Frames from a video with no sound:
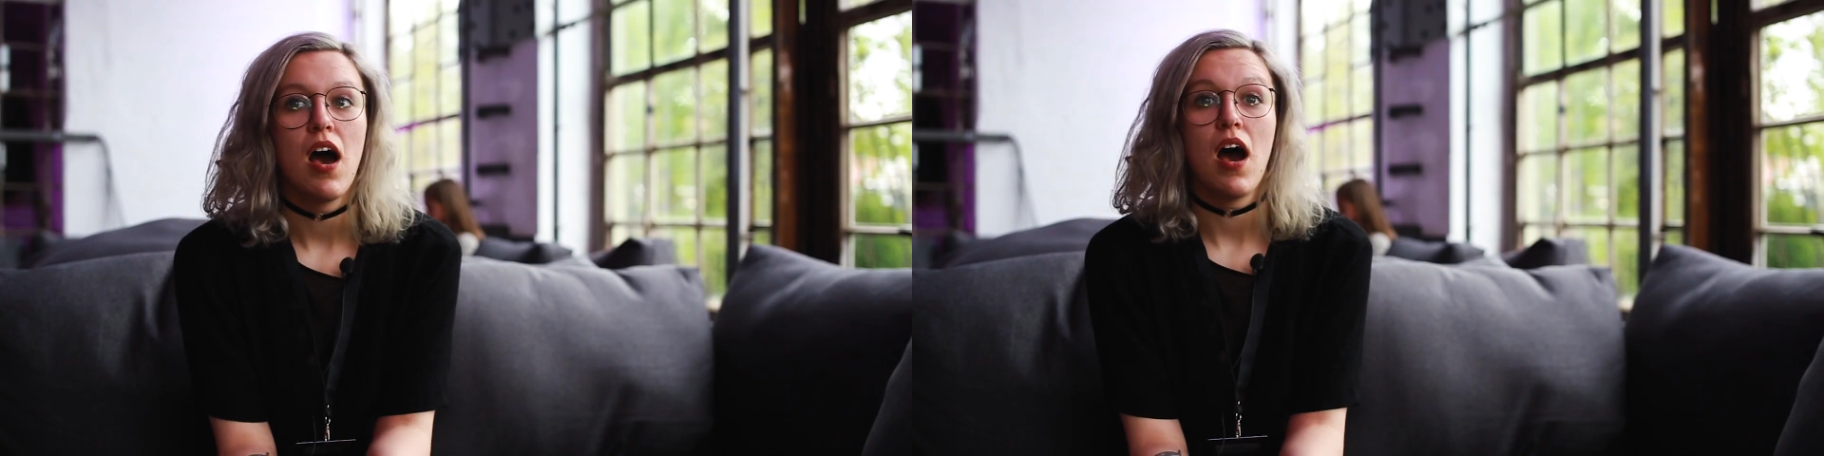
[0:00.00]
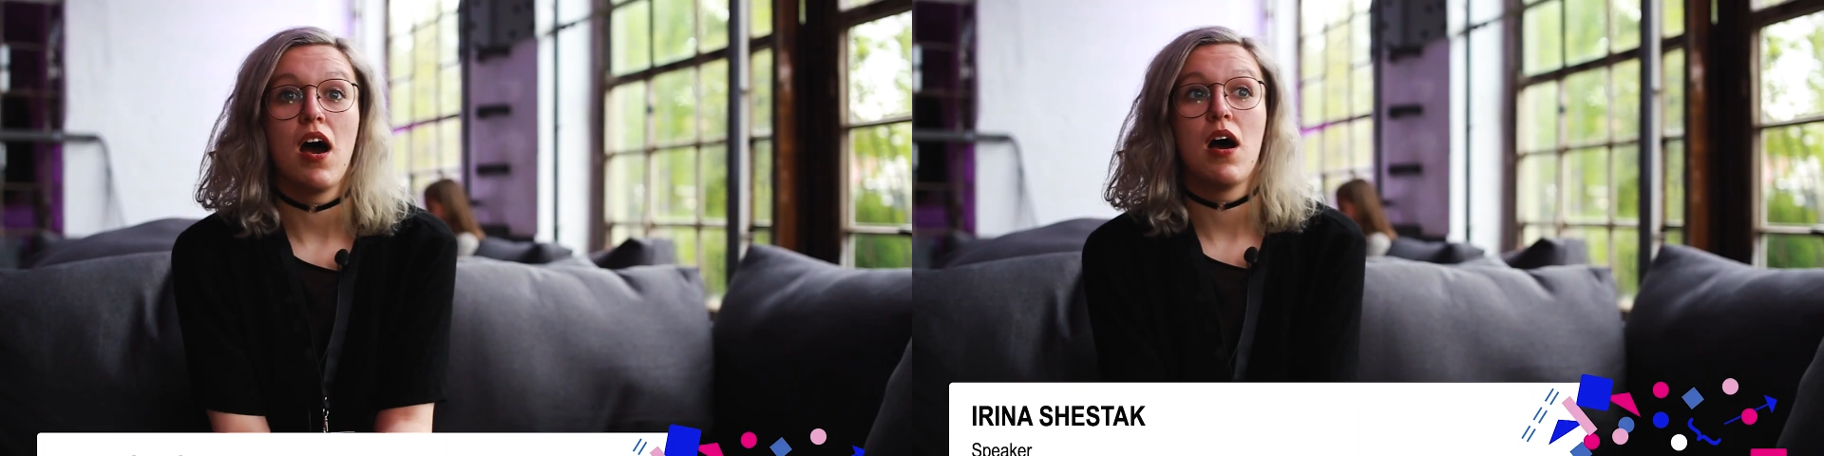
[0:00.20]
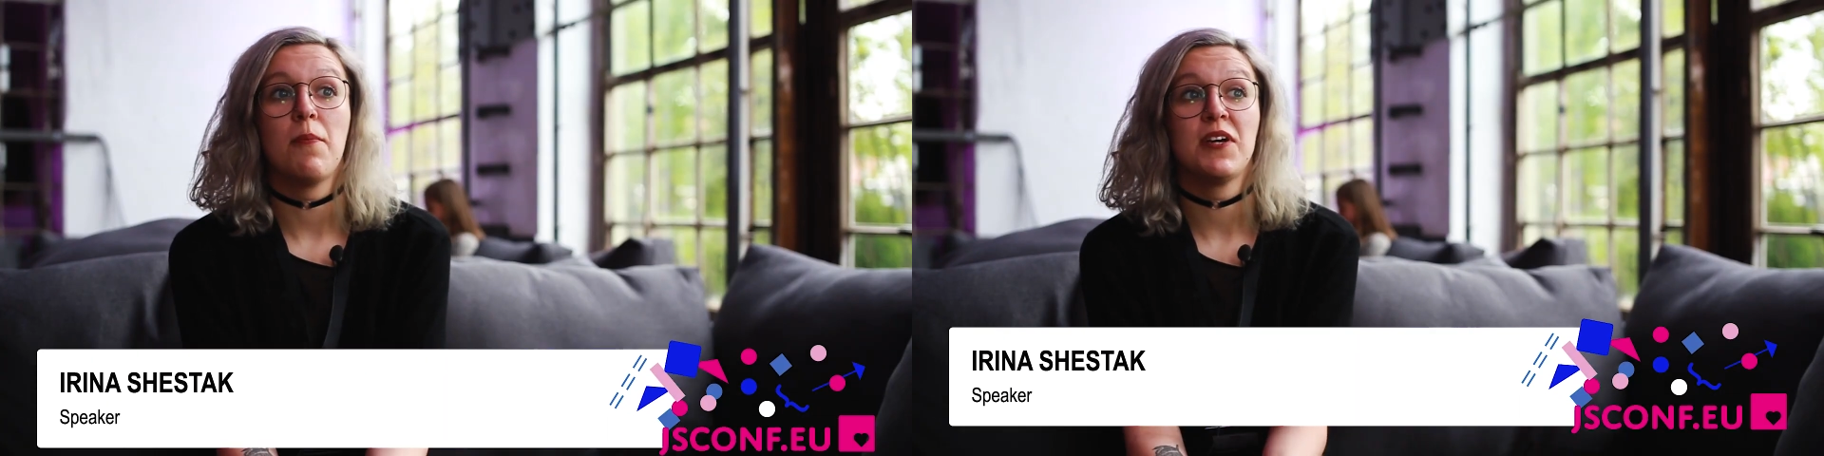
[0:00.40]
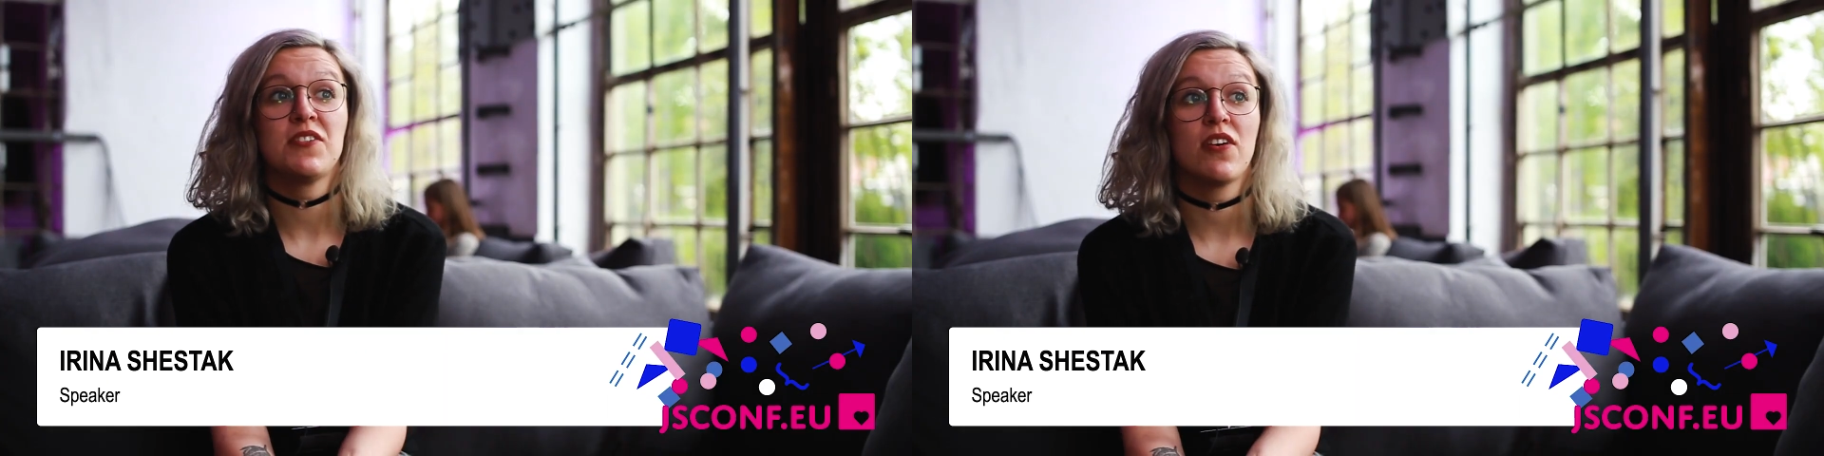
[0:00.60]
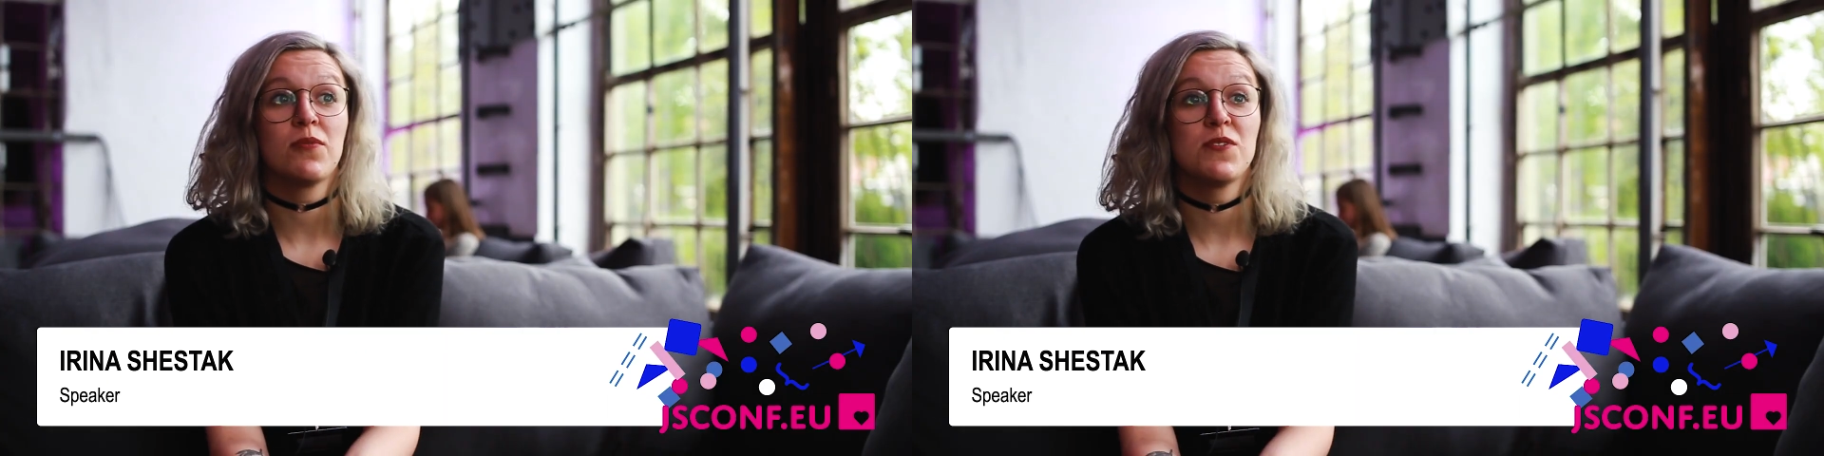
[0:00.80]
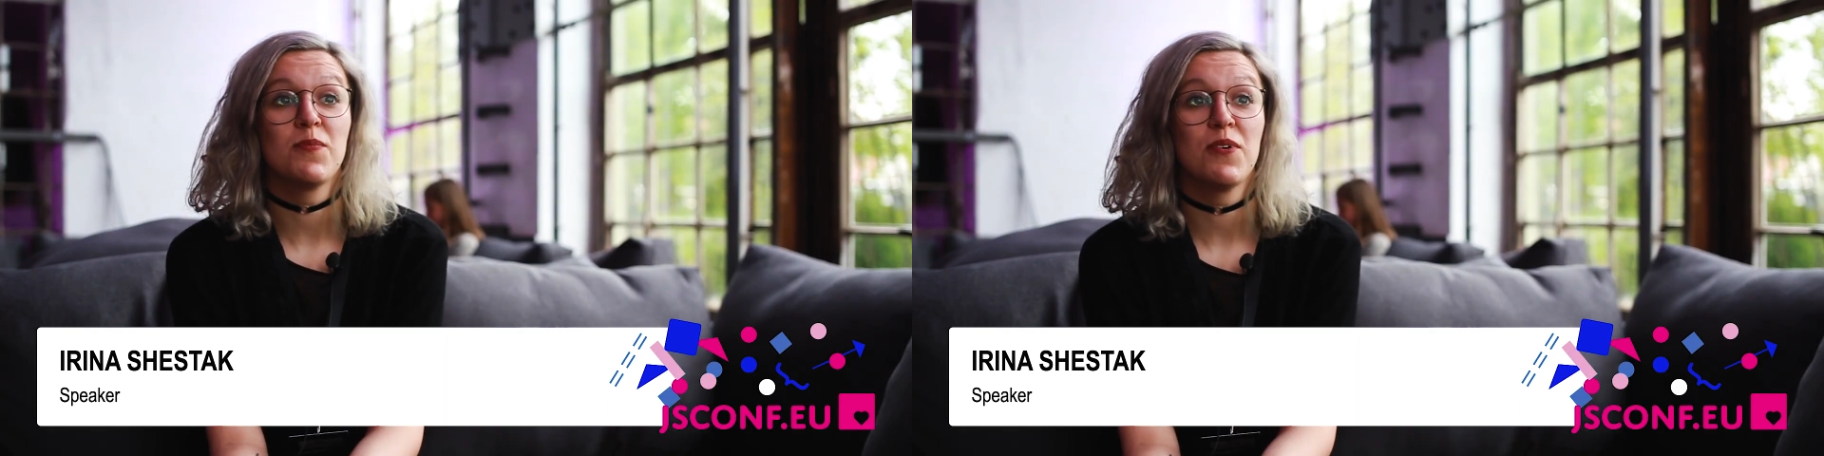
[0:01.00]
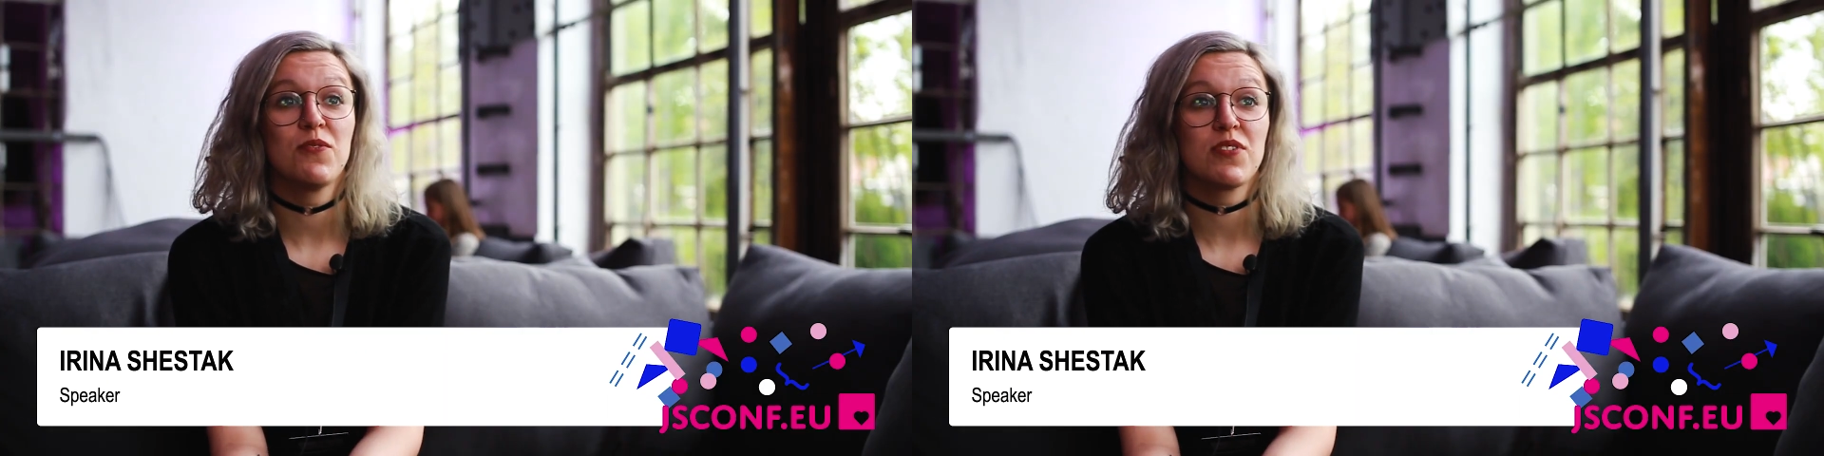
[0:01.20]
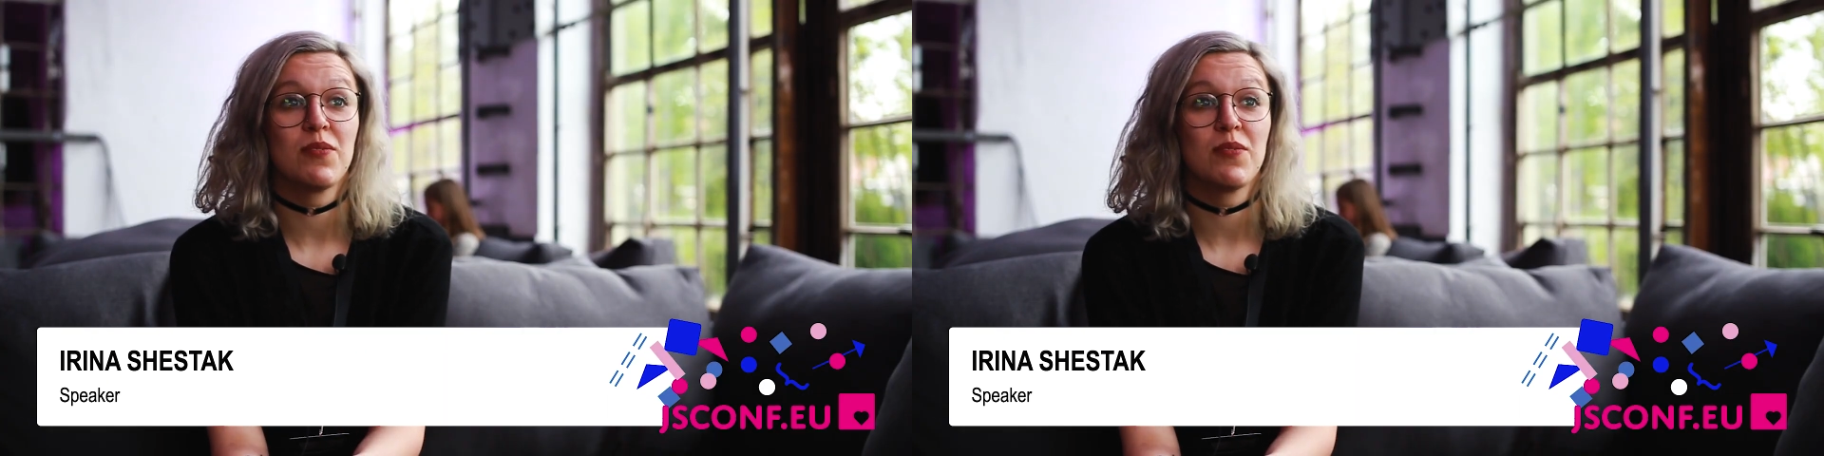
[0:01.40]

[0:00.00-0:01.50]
Uh, my talk was about